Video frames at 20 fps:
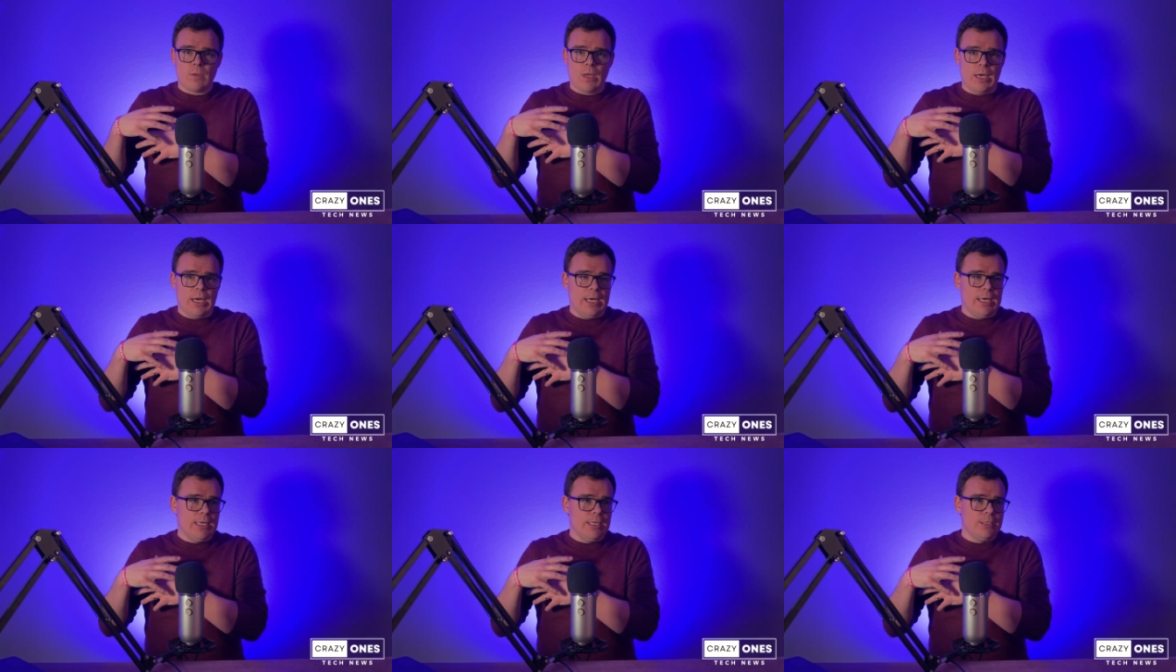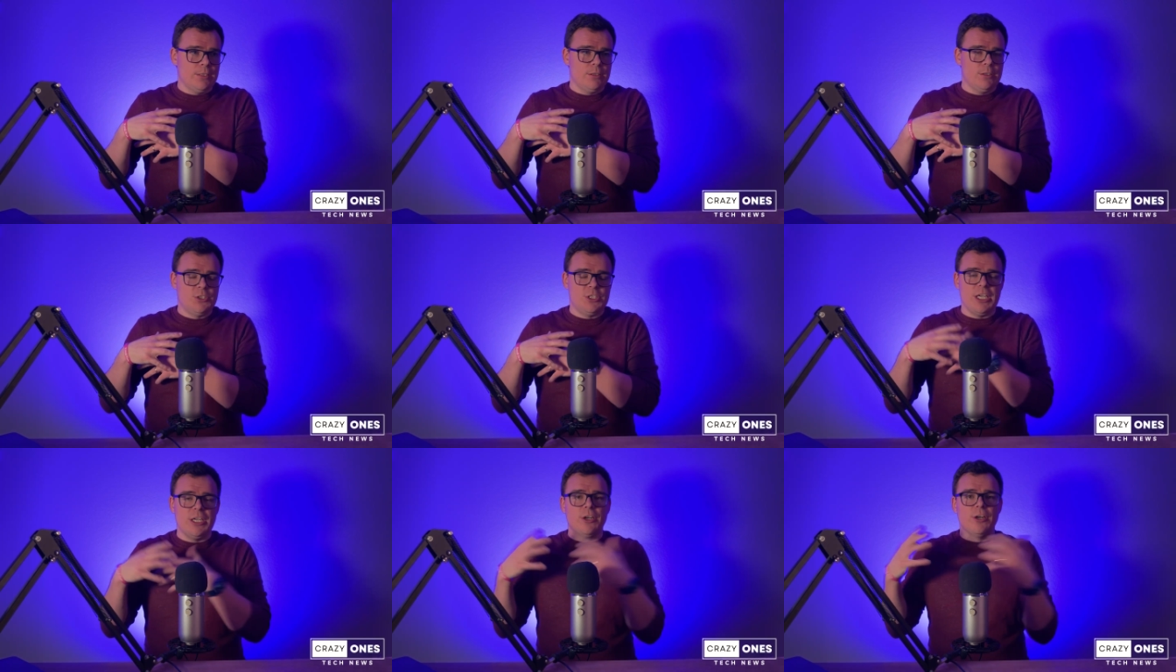uh,
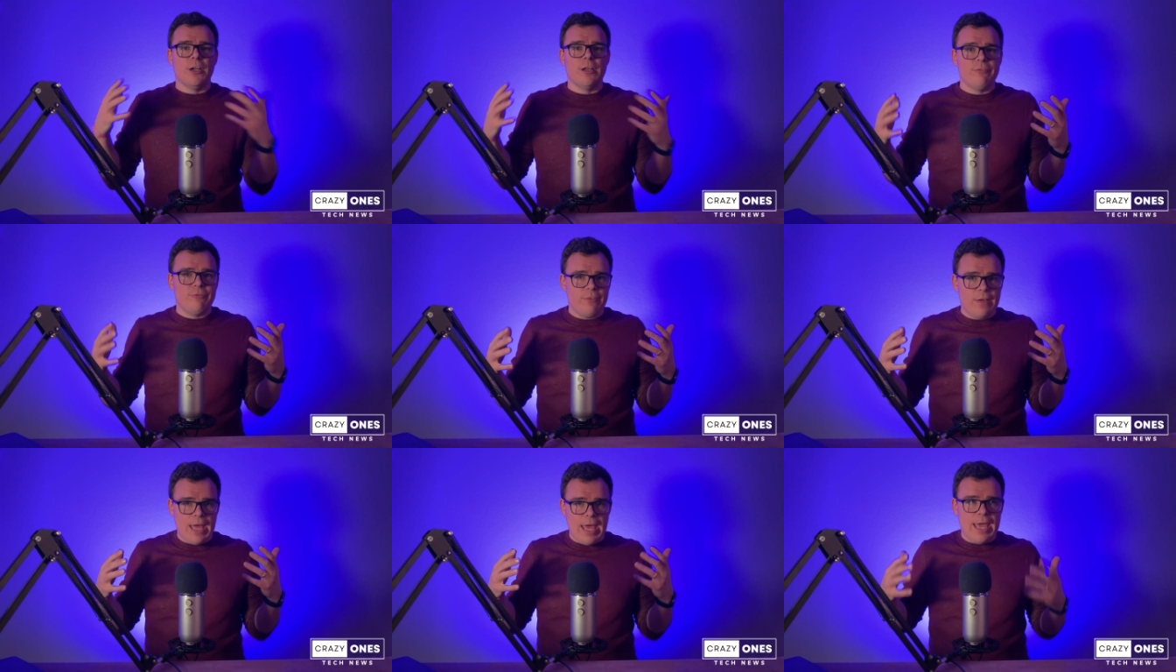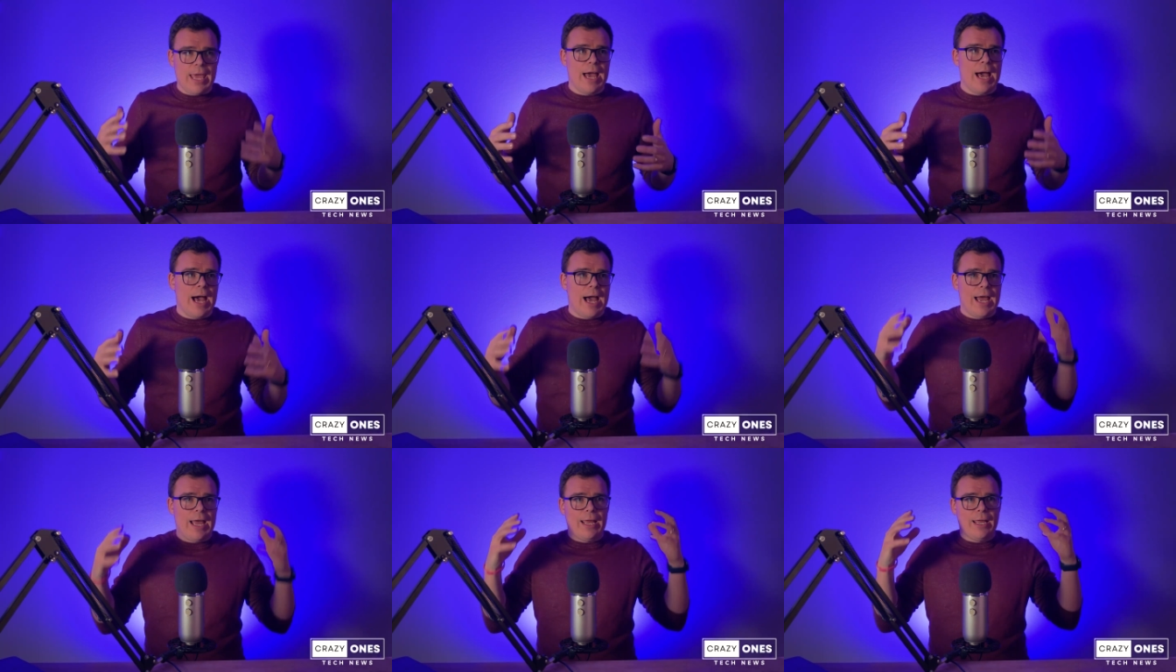generative
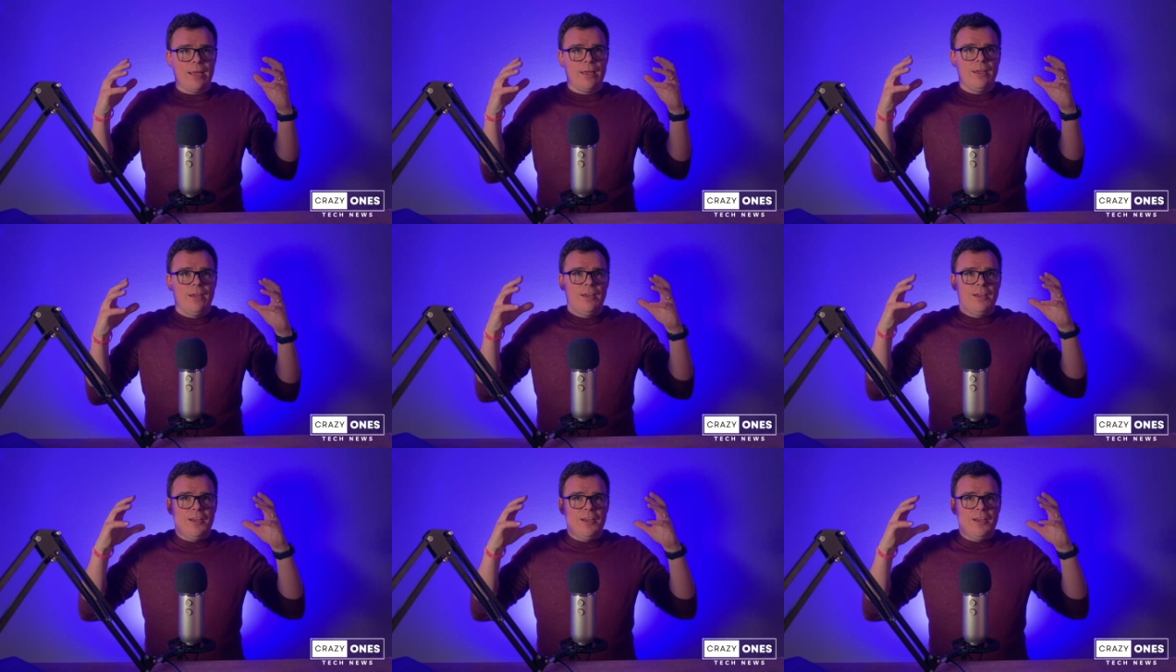ai